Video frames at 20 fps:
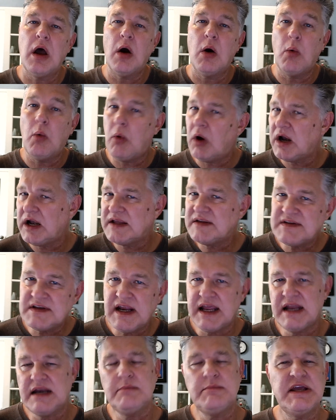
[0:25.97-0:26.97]
What is an
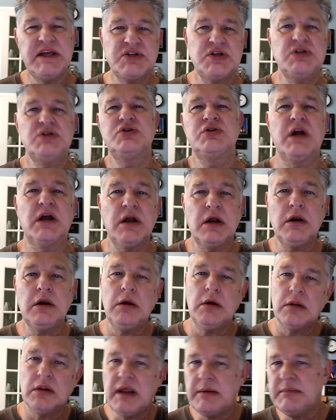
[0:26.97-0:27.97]
animation
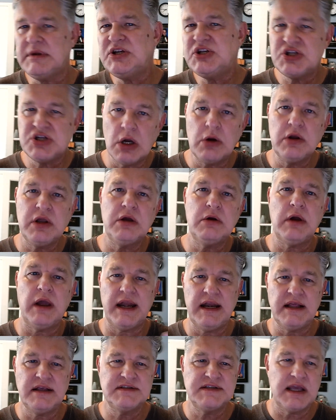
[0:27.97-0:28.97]
trigger? Let me show you
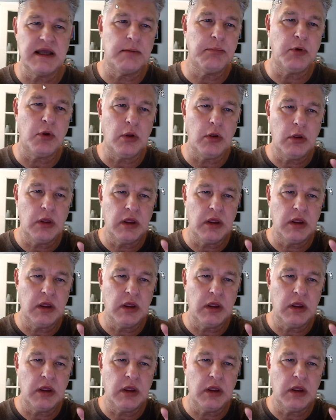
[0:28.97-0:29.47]
an example